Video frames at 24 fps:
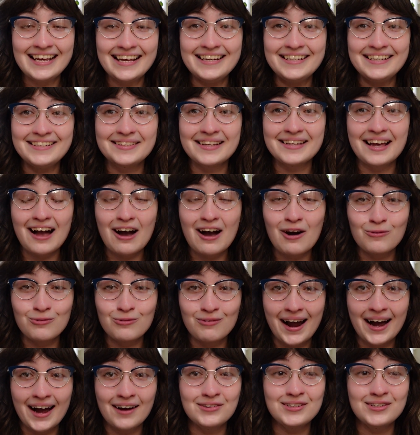is
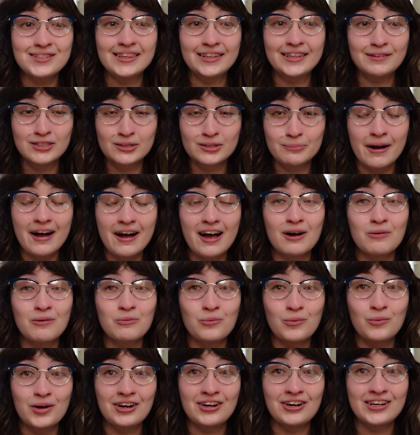around the spot
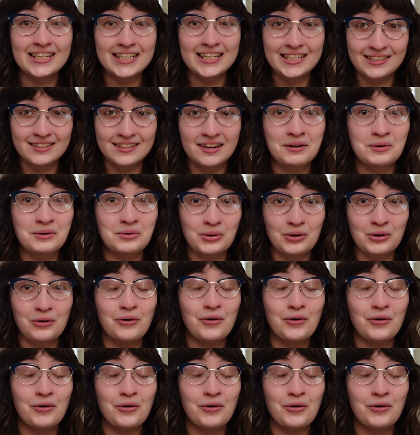where he dug the